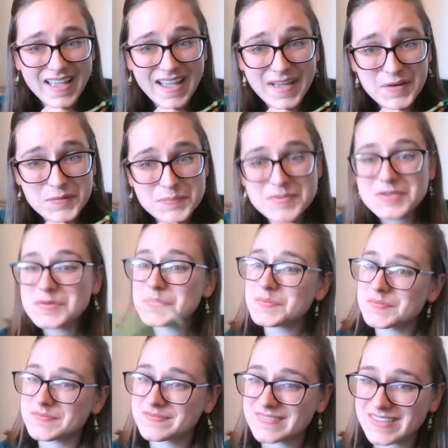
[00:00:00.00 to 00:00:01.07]
I hope you
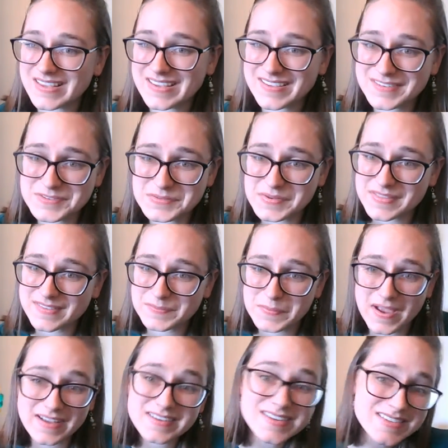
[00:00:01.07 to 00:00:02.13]
enjoy this
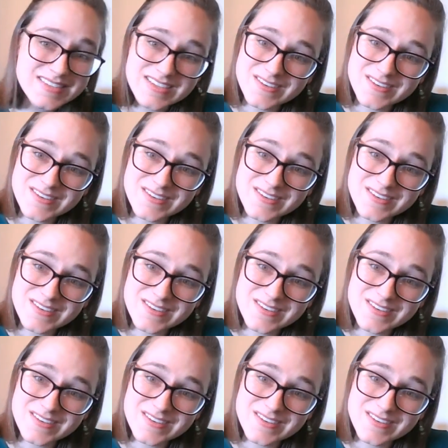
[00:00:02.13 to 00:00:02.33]
practice